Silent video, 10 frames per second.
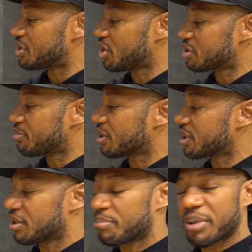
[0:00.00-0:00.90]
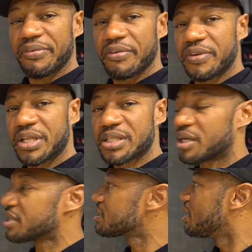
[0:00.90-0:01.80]
Charles Barkley did play for Phoenix
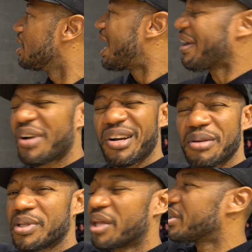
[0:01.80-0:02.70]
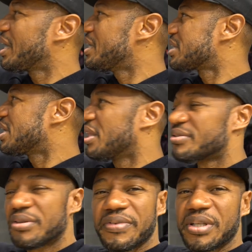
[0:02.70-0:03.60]
Suns. I even heard him the other day. He said he lives in